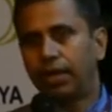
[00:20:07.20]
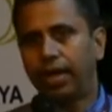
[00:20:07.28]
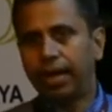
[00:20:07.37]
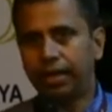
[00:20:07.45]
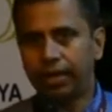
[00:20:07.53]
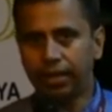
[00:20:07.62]

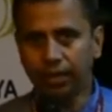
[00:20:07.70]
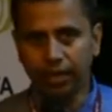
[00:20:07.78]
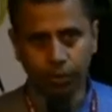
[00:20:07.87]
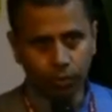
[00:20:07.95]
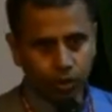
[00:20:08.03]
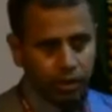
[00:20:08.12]
And in
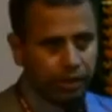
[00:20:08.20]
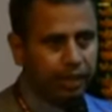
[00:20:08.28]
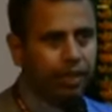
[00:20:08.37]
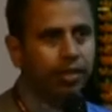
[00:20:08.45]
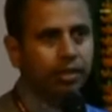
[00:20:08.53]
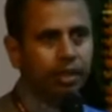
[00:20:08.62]
this book,
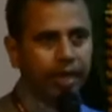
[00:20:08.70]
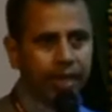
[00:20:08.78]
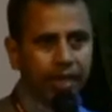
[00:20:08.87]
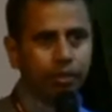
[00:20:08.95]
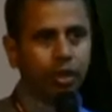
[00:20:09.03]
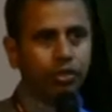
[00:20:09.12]
he is
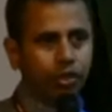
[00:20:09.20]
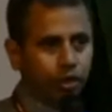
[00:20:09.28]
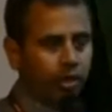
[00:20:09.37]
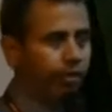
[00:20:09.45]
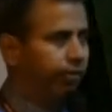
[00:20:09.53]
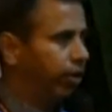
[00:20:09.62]
writing about
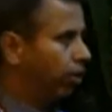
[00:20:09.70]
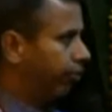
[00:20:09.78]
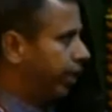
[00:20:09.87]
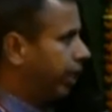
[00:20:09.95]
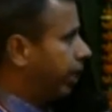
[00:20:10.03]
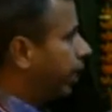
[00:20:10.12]
geography of
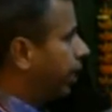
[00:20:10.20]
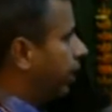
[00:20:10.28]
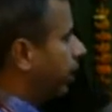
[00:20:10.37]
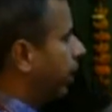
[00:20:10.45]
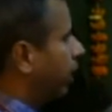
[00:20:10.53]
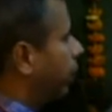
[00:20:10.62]
India.
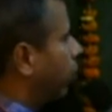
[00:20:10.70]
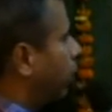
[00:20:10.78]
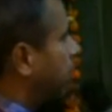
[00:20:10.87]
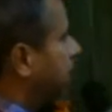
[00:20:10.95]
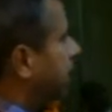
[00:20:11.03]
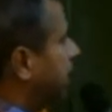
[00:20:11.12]
And what
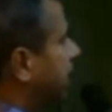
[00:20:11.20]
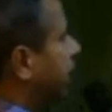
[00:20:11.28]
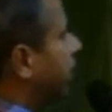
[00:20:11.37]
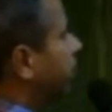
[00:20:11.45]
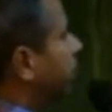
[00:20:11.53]
does he say?